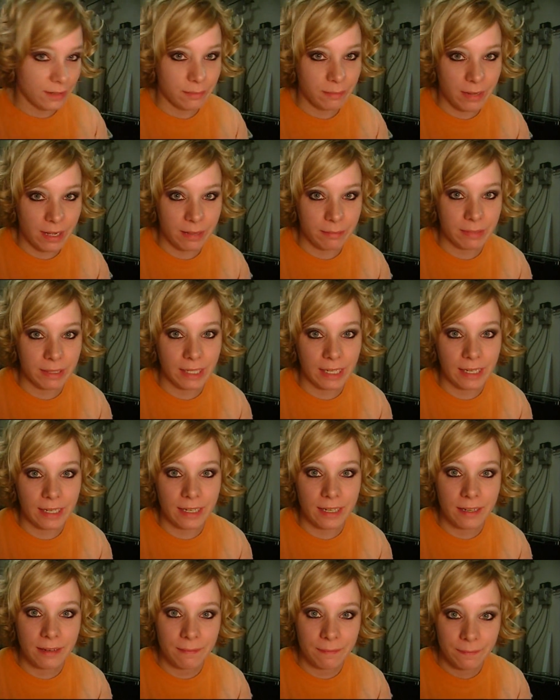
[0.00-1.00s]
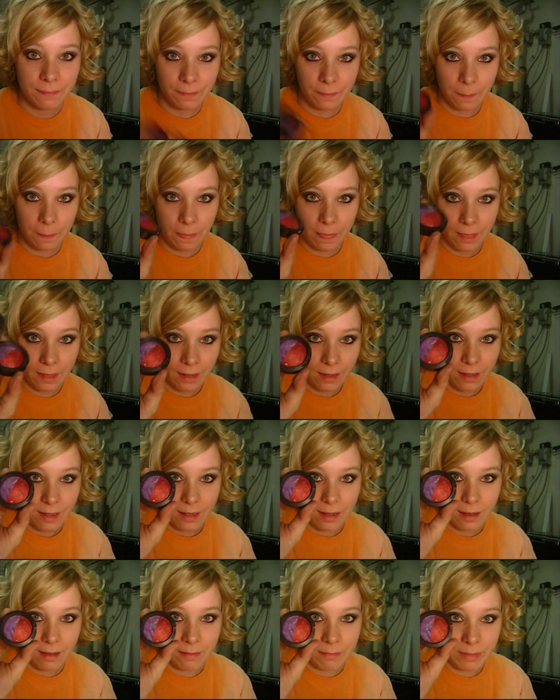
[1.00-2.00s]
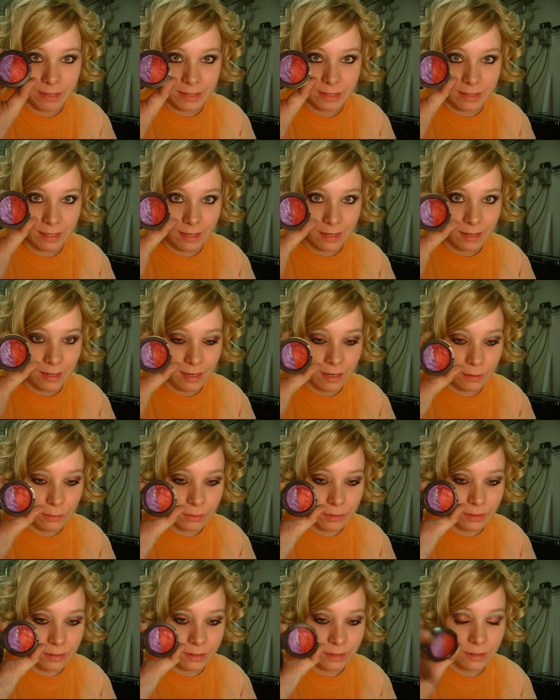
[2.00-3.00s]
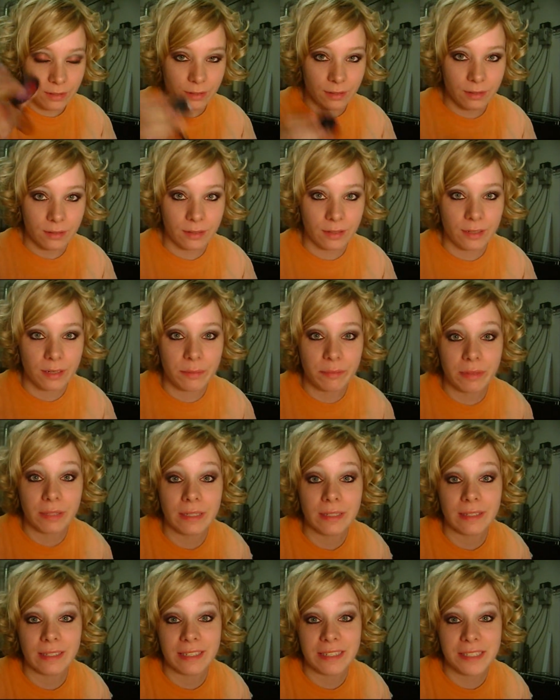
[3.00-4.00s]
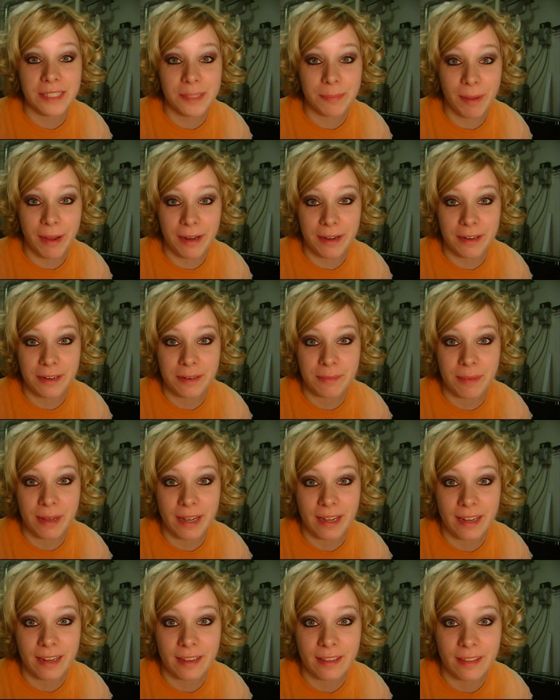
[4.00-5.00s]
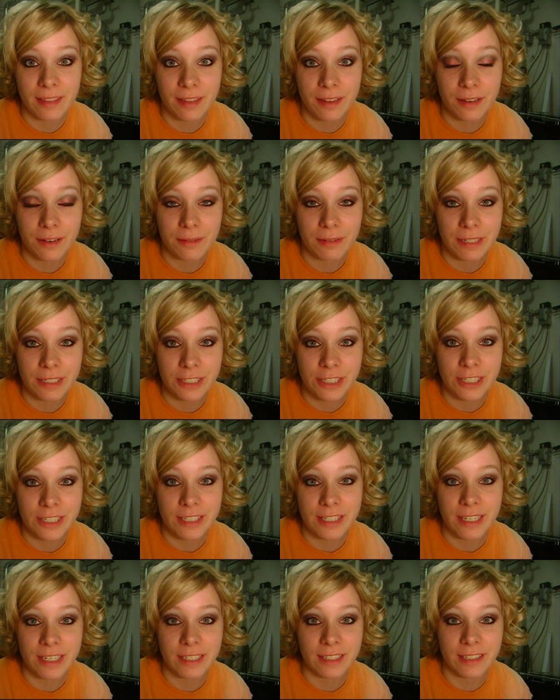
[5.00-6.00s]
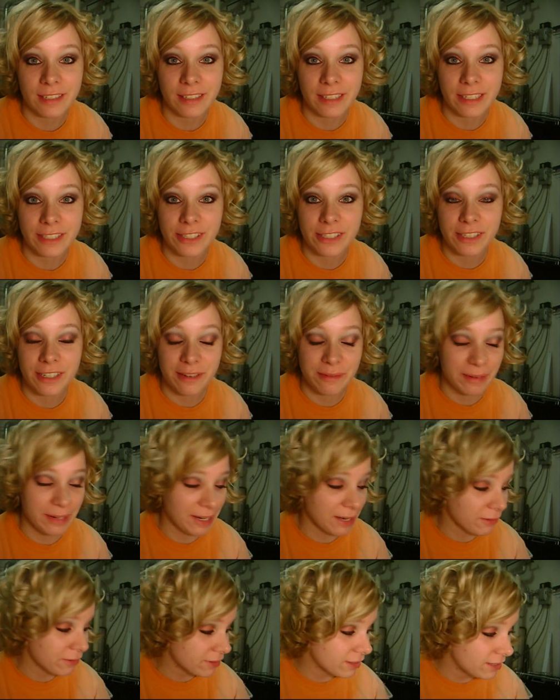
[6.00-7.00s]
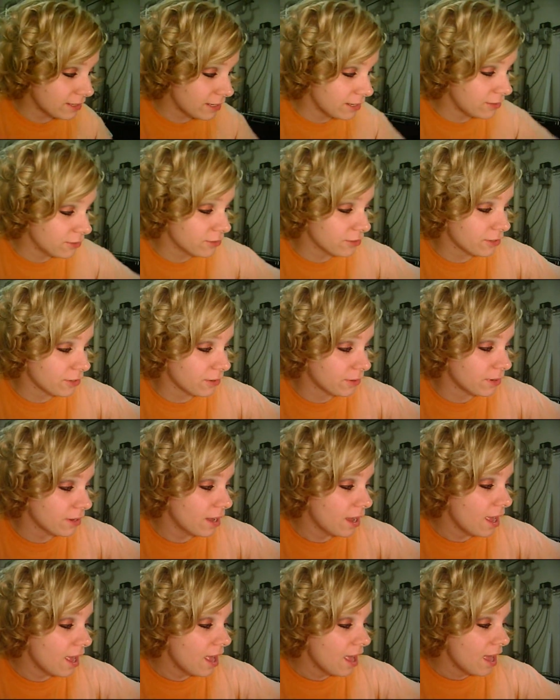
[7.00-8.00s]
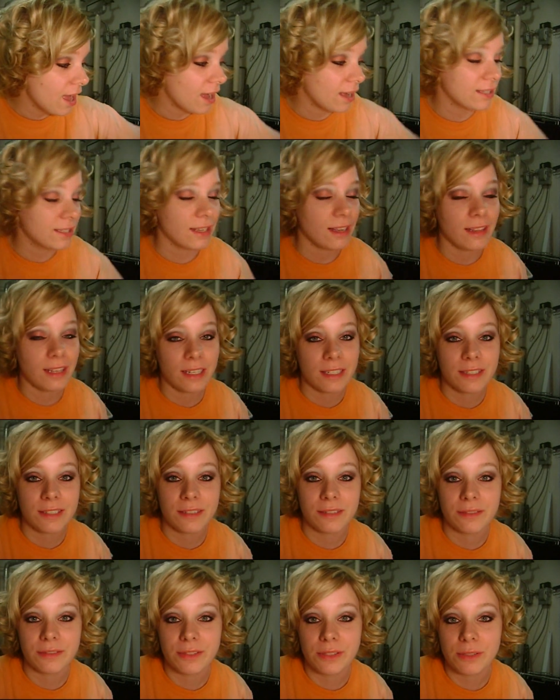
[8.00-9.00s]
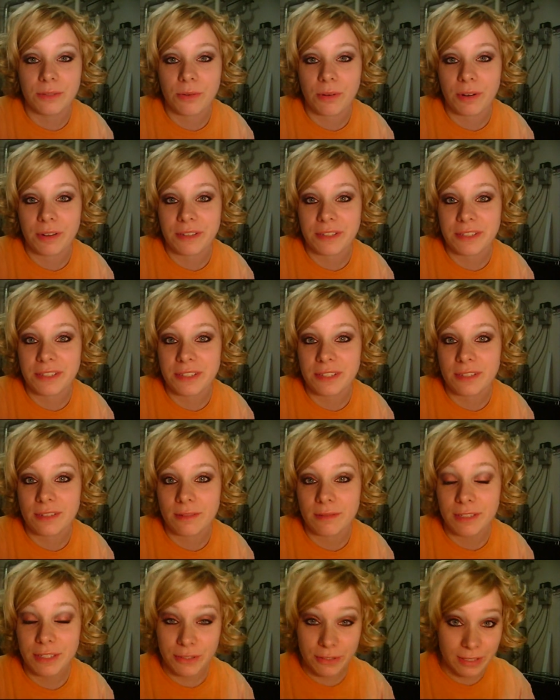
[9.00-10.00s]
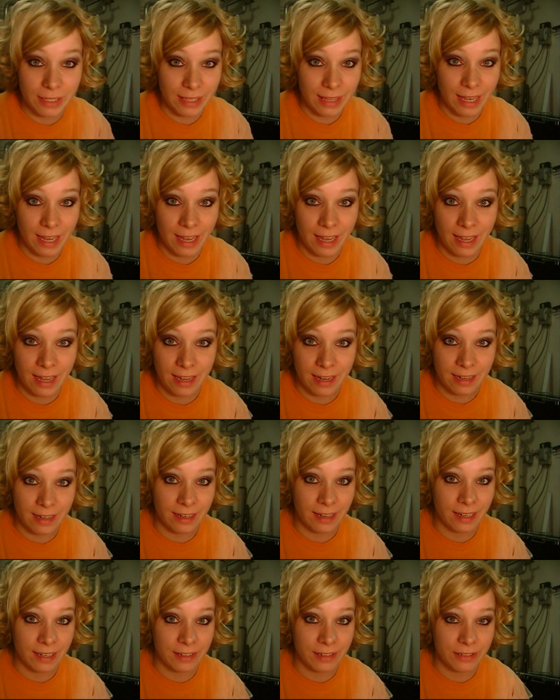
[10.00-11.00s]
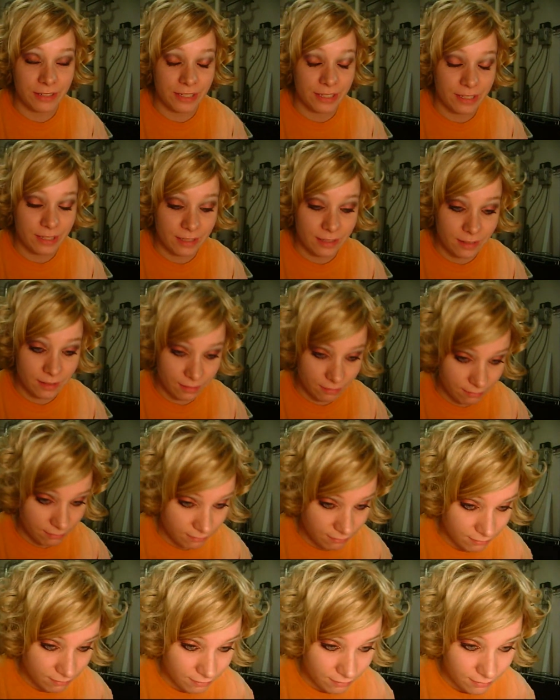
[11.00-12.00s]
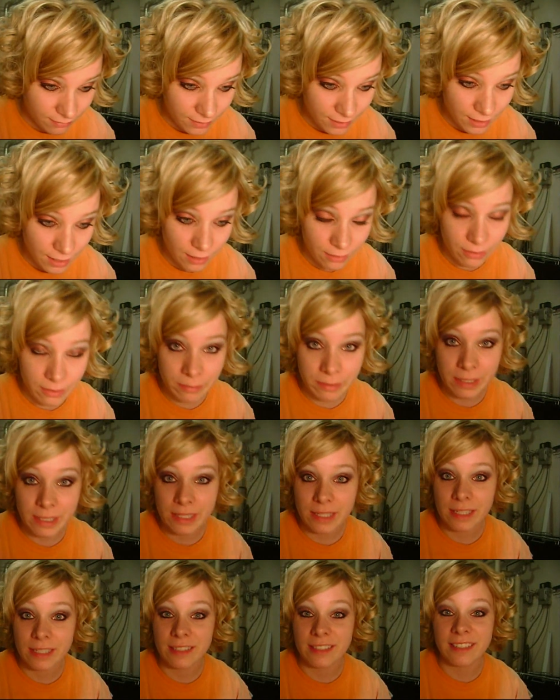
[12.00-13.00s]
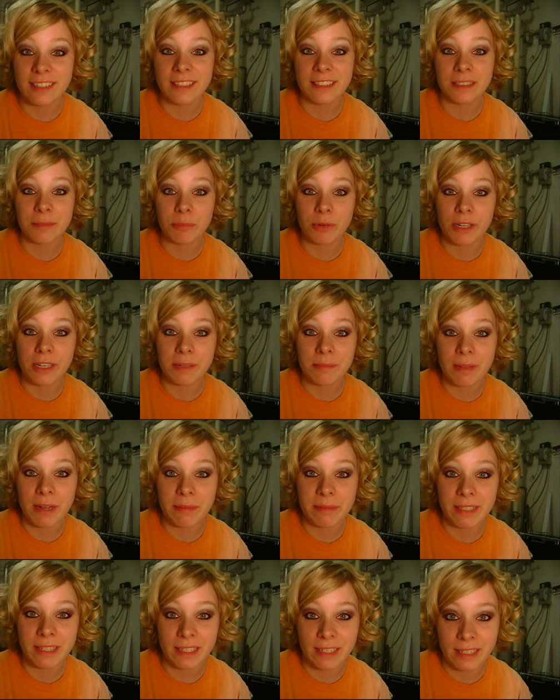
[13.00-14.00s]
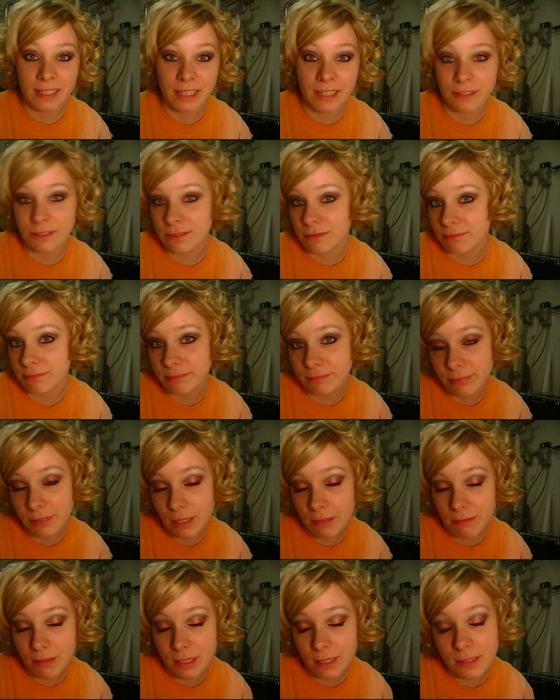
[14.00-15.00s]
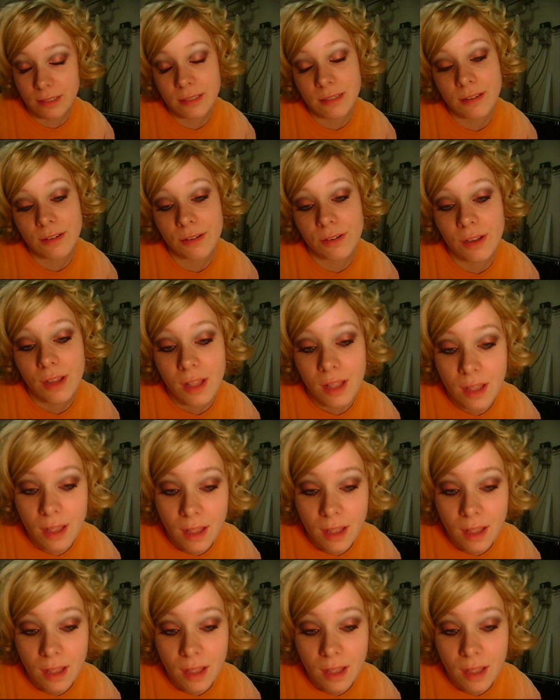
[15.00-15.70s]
my Milady. I must say I was completely inspired by the Red She Said collection coming out with the Danger Zone. I saw lots of tutorials using that, and I just got reminiscent and had to break my Milady out and play with it. So